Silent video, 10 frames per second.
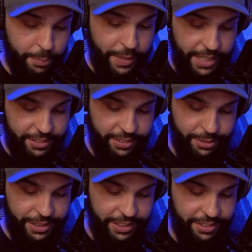would play just
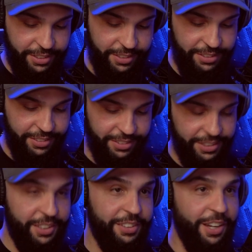doing this.
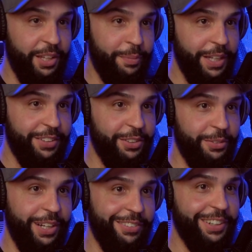All the buttons
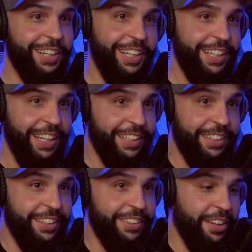or whatever. Like
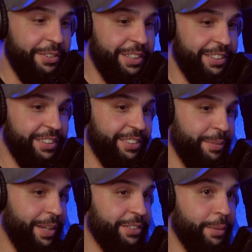literally, that's all I would do. And
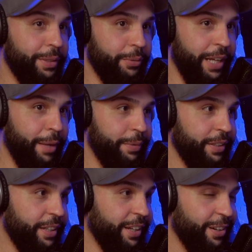somehow something would
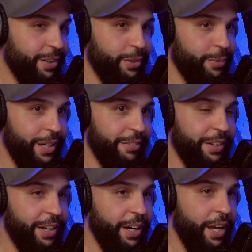happen or
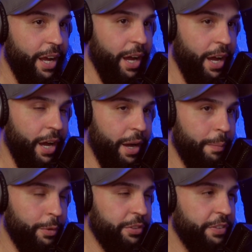whatever.
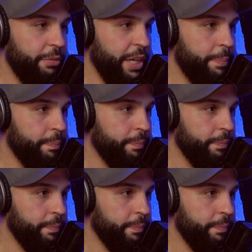What's your favorite game?